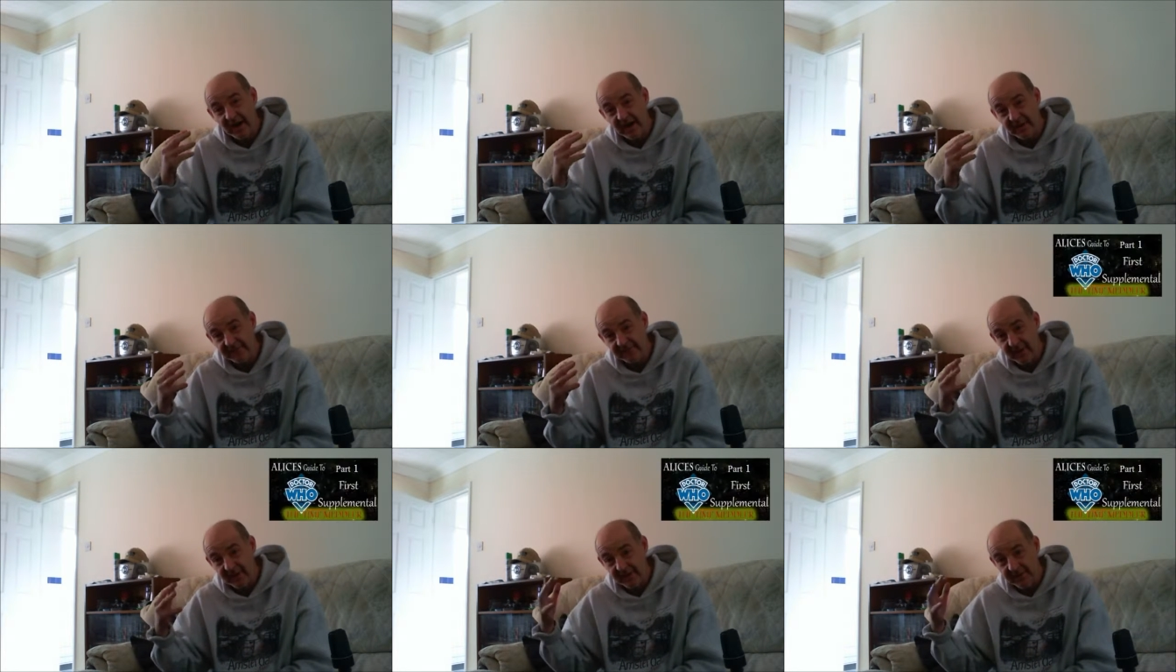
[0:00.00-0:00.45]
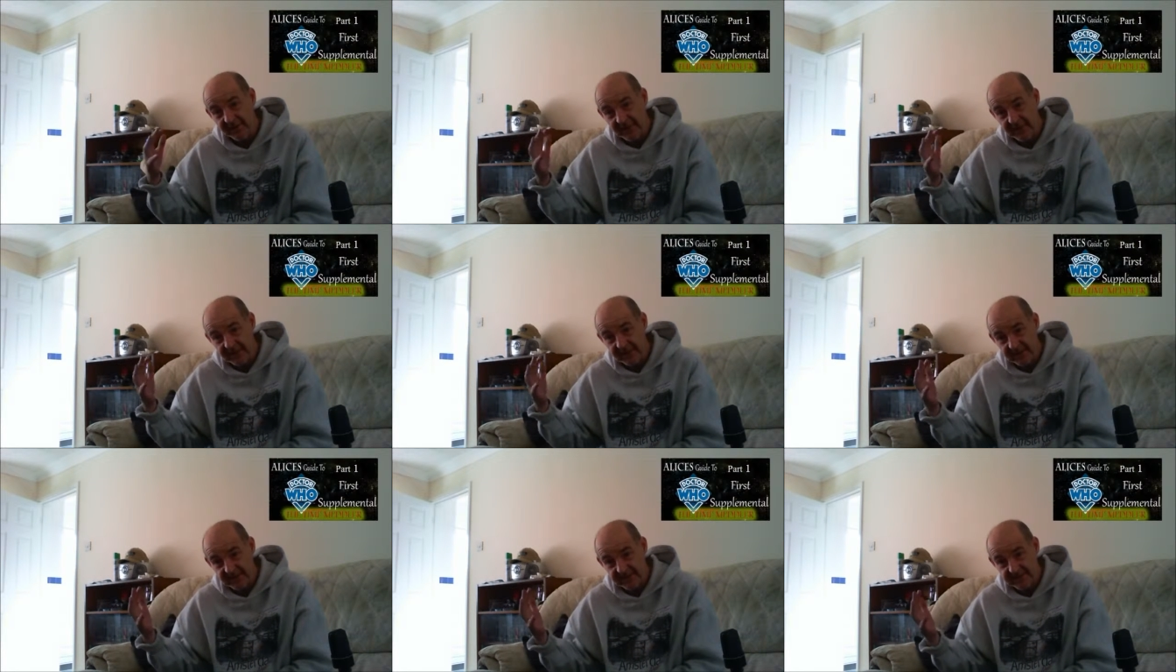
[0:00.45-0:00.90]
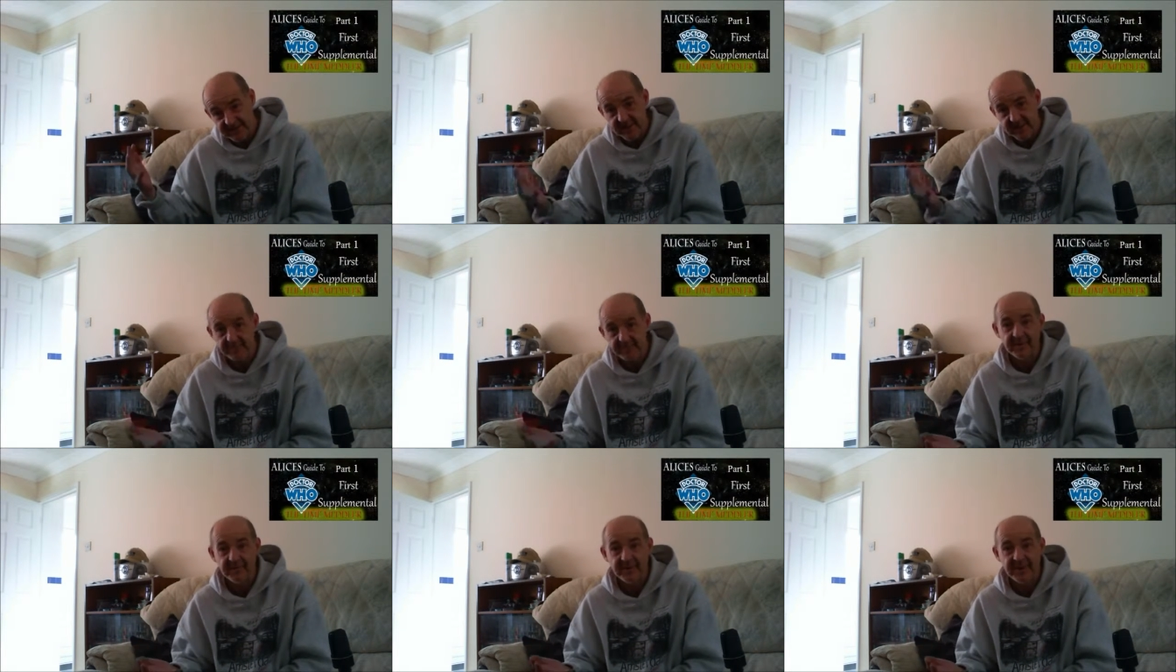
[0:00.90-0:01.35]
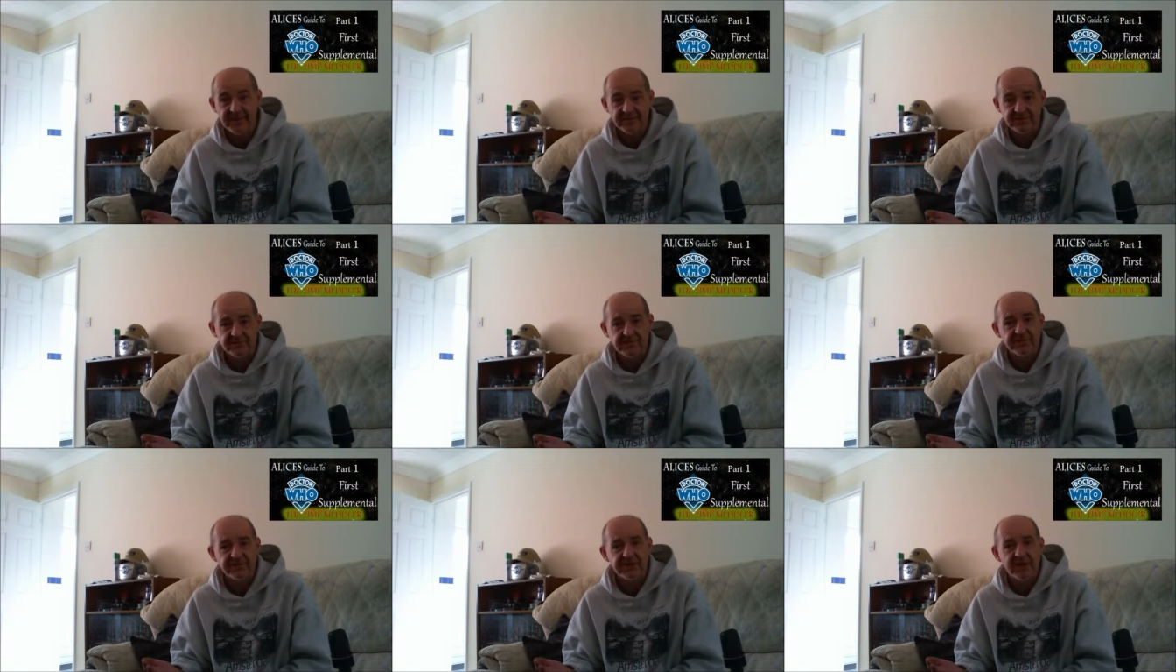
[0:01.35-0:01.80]
done the
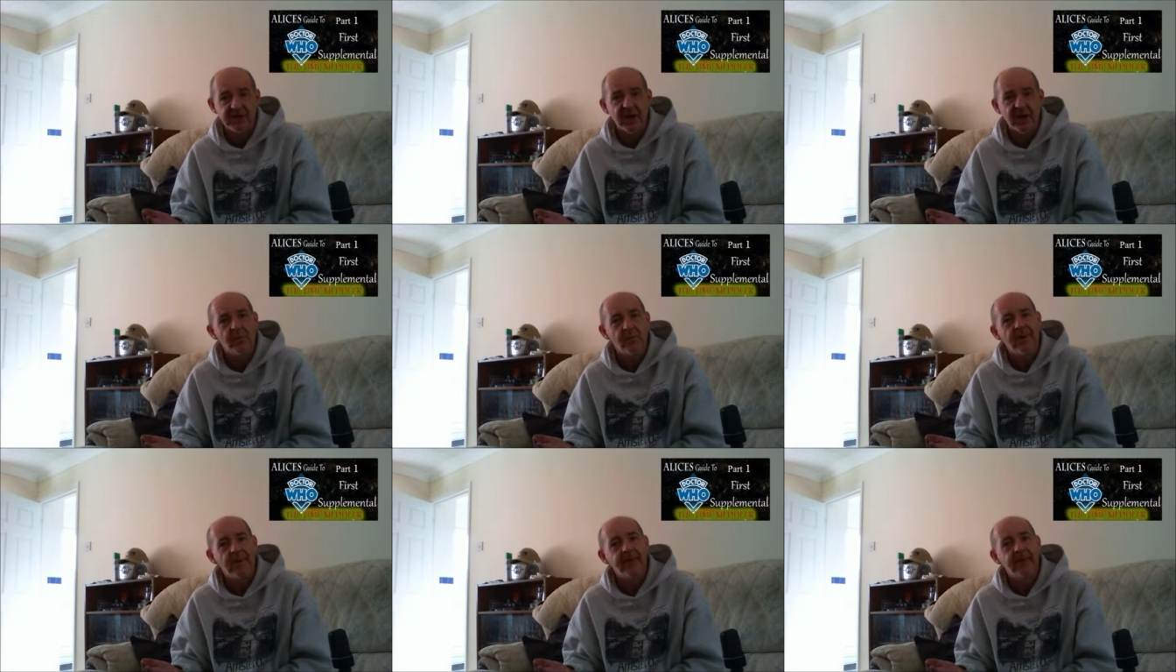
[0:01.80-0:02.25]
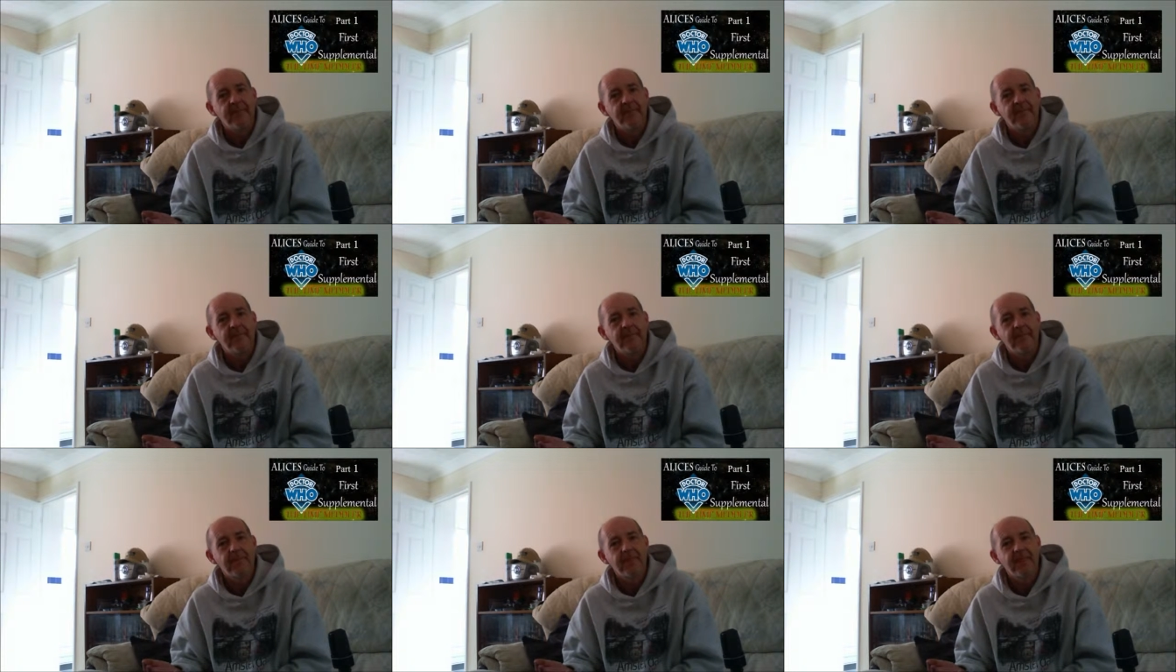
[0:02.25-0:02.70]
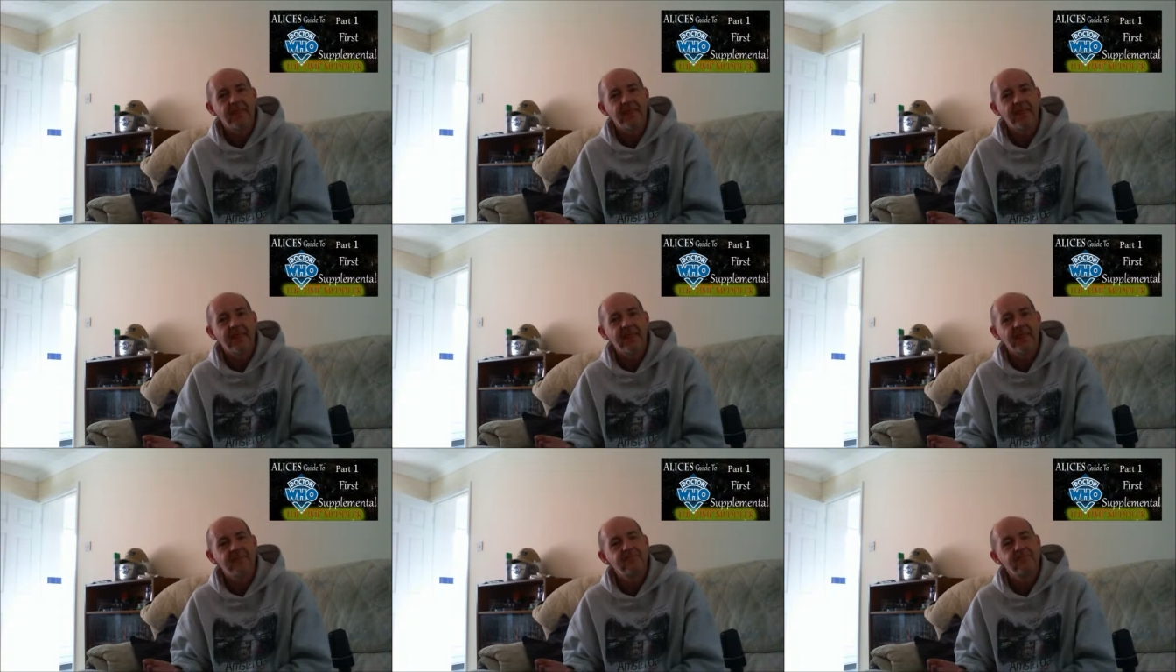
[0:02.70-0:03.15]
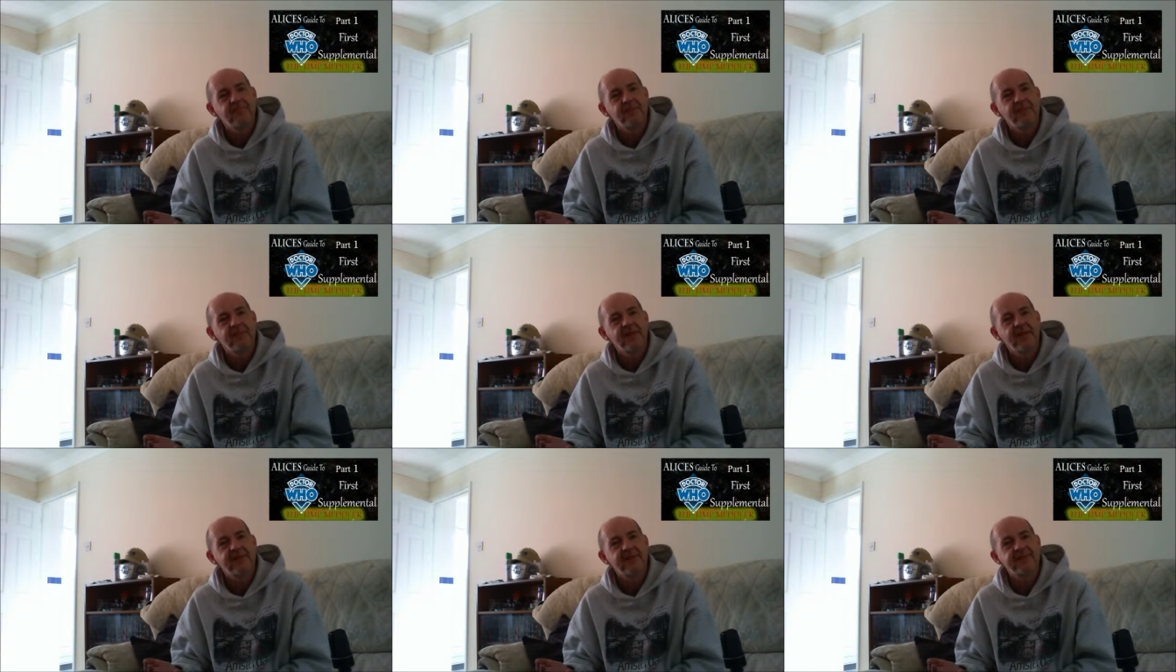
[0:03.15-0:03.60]
supplementals to go with it.
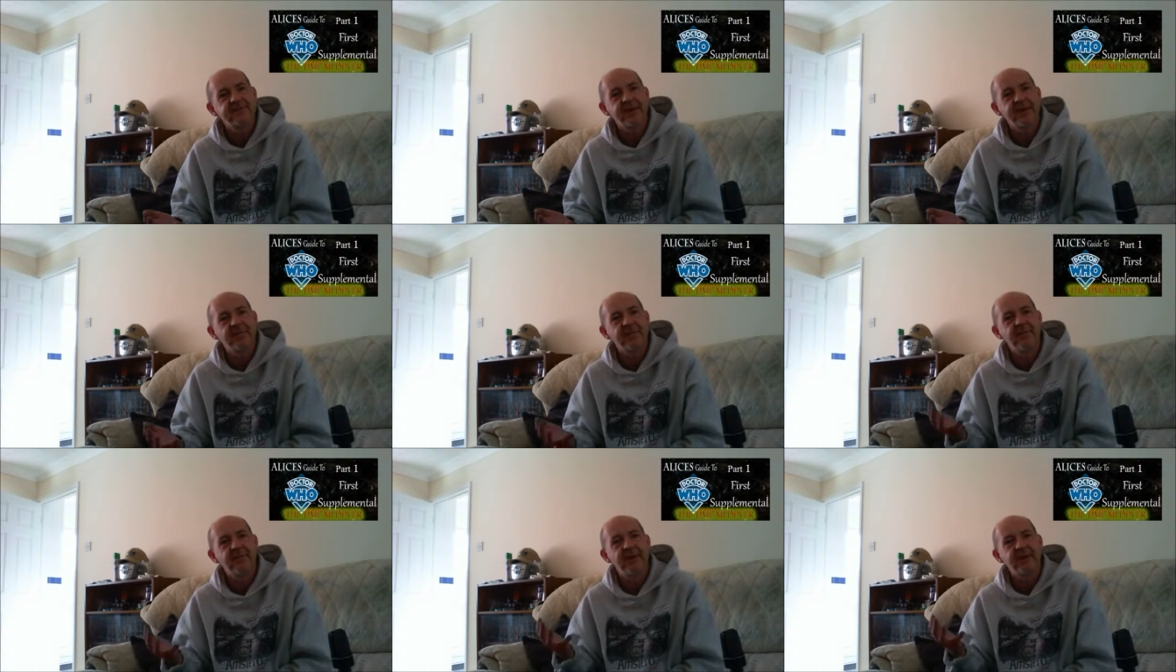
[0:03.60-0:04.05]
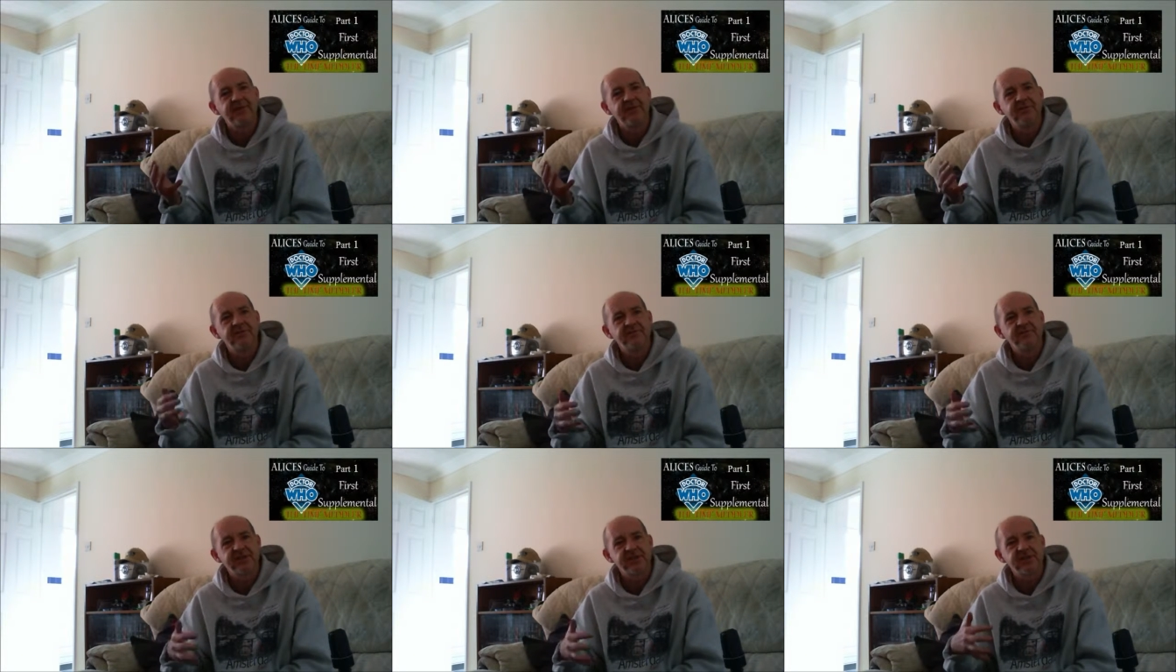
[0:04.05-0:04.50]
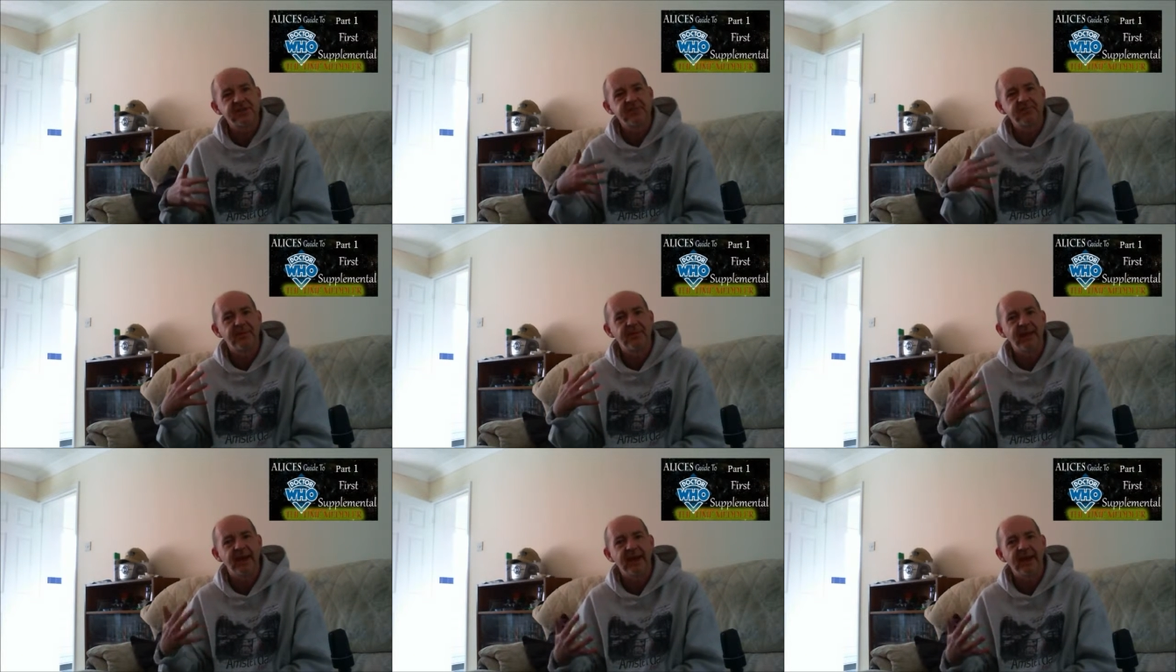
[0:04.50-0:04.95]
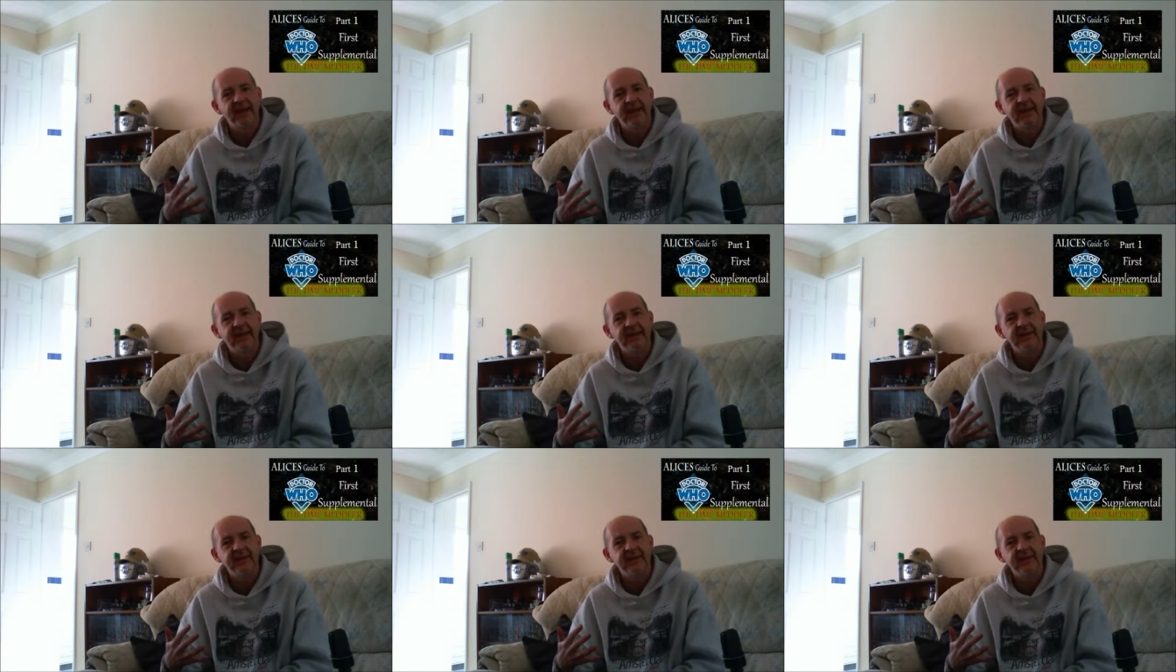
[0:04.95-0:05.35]
The supplementals explain